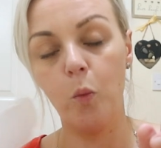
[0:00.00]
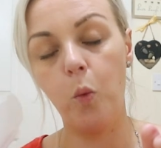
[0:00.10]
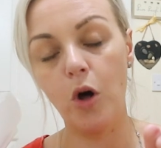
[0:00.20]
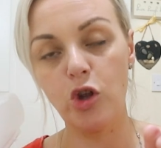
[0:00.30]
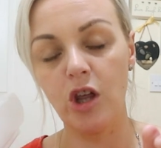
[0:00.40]

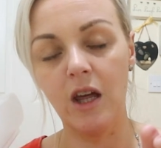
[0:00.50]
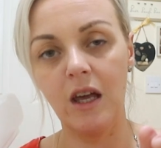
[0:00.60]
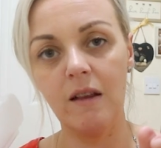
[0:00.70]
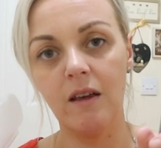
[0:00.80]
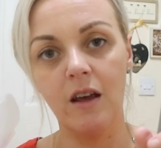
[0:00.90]
wash
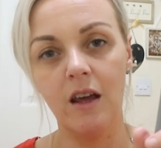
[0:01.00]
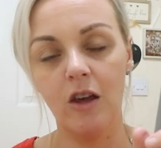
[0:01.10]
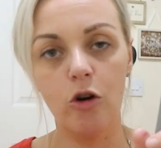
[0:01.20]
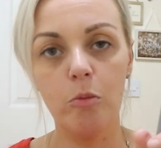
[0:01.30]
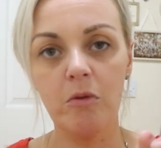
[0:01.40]
it.
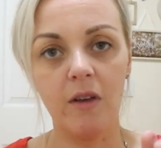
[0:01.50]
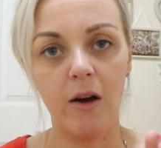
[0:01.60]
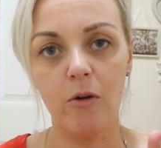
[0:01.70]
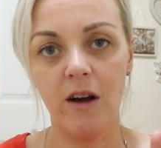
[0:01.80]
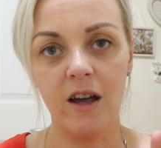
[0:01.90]
It comes
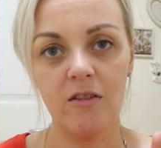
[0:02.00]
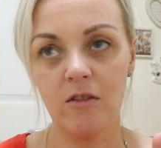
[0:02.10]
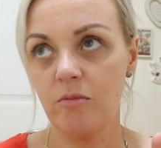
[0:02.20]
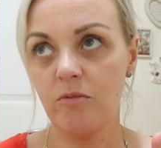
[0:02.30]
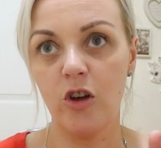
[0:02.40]
out like
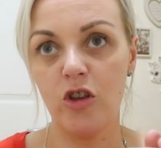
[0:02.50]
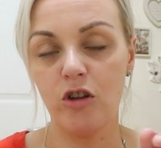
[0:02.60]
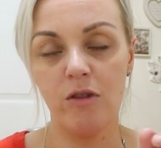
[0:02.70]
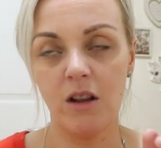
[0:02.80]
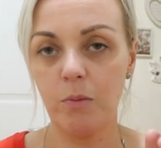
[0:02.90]

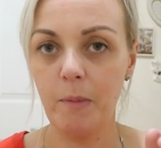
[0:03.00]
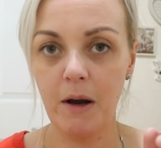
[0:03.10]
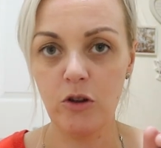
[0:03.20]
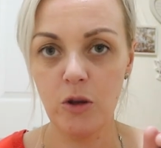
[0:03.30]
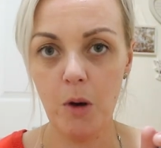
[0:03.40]
virtually ready to put
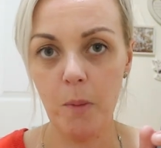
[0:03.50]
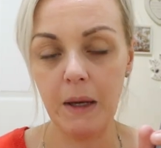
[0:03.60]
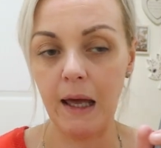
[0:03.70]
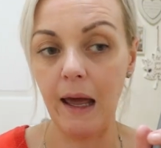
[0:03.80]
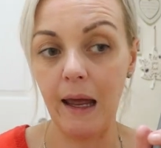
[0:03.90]
back on your mop
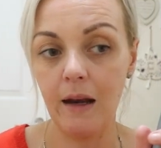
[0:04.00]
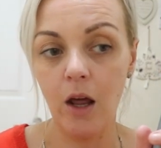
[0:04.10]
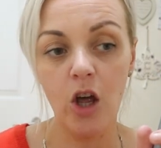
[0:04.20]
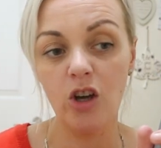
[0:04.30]
again,